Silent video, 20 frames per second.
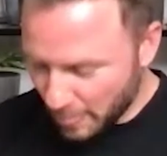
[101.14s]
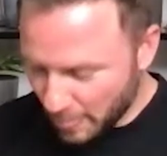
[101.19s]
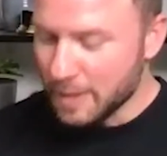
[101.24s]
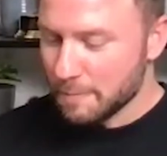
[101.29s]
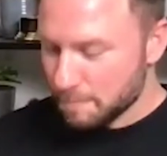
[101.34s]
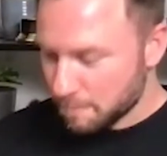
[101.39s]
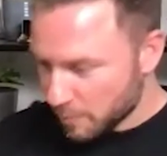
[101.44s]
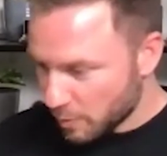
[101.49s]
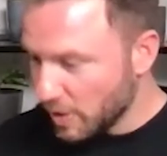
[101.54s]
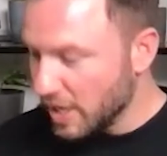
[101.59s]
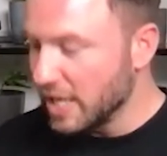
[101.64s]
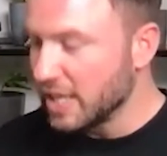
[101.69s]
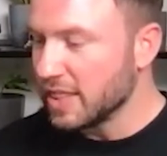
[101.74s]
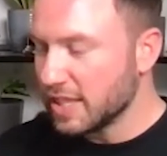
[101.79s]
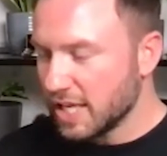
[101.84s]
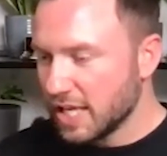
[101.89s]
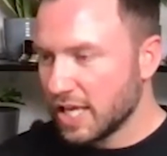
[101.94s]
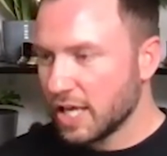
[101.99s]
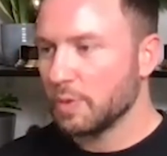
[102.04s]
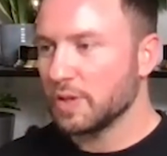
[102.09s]
In the
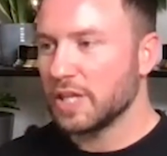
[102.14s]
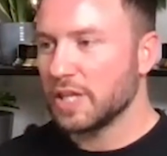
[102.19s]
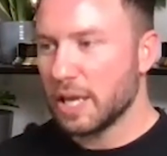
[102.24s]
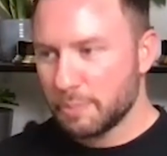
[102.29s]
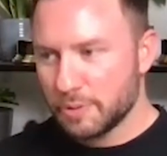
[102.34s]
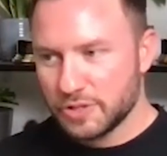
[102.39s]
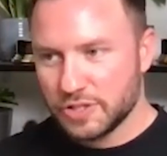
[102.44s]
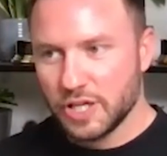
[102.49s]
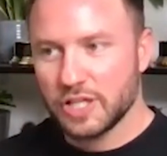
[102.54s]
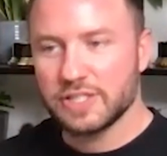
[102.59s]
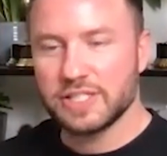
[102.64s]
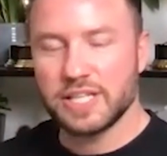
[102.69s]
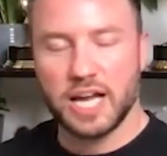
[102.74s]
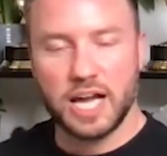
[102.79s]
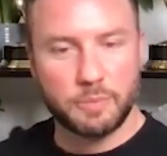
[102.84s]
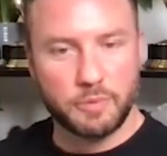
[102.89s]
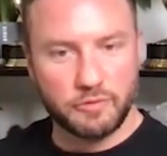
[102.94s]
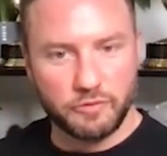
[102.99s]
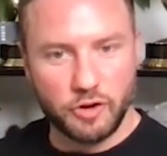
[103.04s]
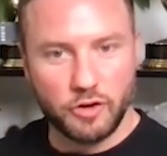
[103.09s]
with the episodes that I'm
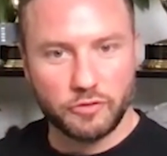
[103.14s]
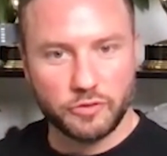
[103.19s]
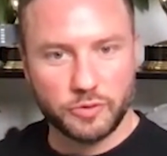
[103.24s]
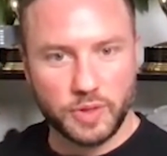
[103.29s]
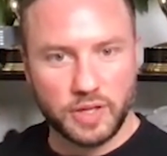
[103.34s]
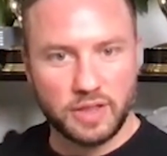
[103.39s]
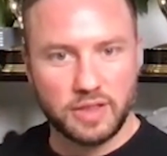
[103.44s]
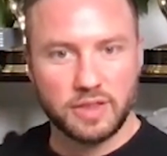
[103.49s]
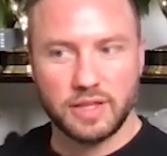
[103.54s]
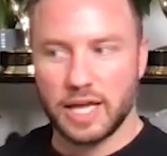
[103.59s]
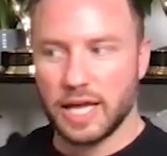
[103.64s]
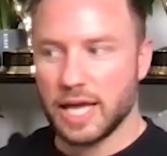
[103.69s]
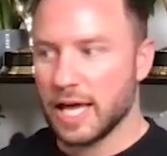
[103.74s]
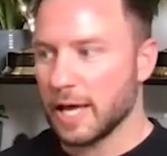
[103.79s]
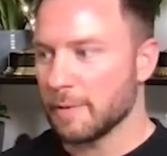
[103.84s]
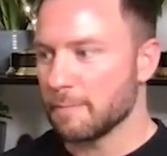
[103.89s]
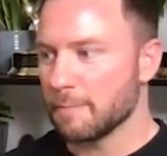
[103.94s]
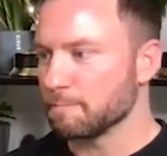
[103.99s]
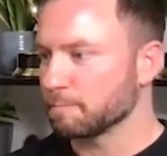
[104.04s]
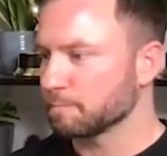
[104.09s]
involved with,
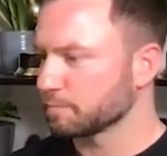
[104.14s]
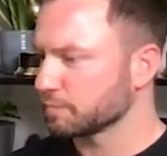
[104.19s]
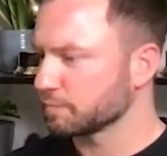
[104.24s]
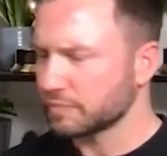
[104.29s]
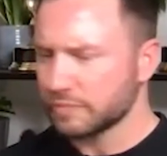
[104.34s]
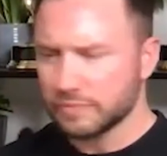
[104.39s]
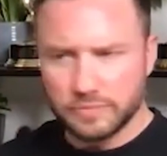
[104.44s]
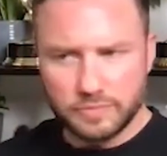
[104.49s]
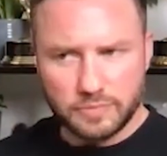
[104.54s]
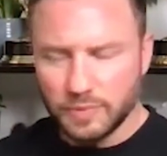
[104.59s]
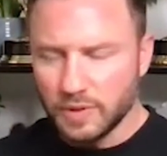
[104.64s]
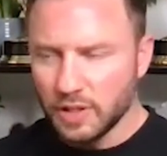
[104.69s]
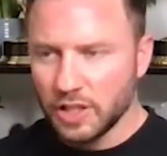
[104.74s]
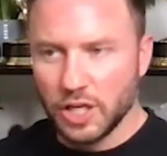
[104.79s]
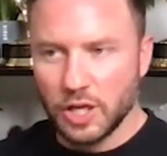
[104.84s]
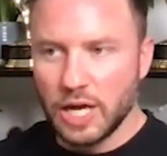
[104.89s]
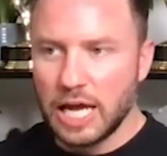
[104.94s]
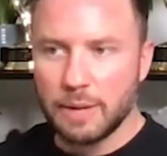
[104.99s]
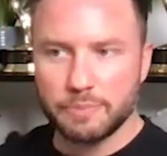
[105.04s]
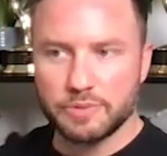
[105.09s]

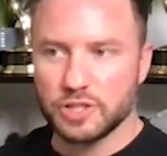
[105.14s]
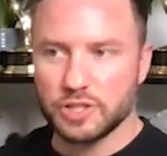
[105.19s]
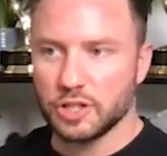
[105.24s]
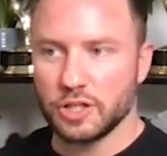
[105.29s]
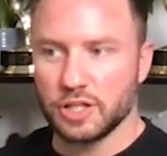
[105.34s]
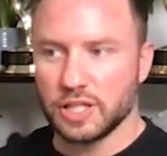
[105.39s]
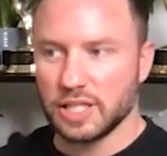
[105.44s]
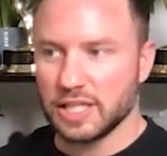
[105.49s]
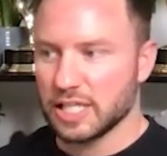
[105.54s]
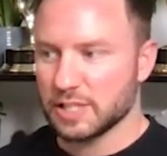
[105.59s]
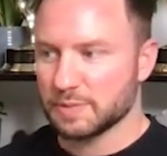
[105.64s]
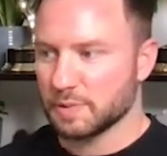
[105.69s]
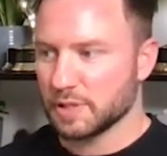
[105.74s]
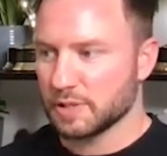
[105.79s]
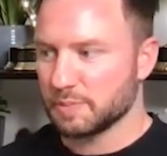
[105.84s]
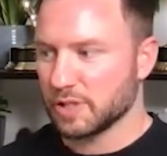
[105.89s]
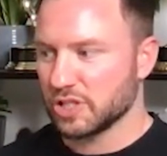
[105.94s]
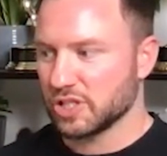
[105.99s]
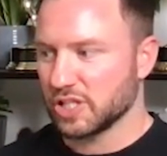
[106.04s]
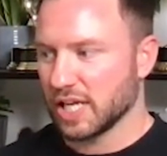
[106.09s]
absolutely, that's my
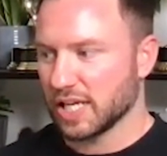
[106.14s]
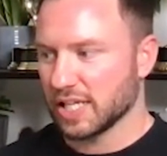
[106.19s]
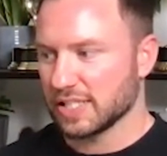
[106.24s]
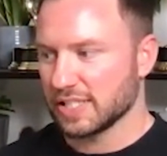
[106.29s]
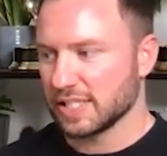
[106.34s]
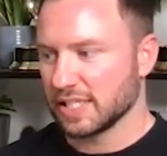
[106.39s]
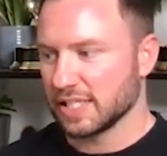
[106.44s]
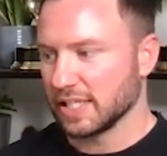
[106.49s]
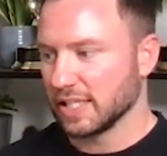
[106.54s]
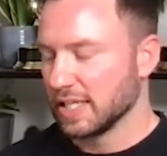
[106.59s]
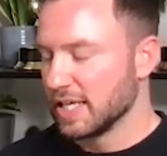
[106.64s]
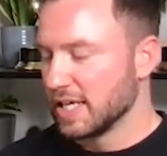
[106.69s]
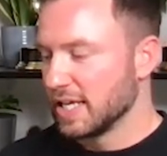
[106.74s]
speciality.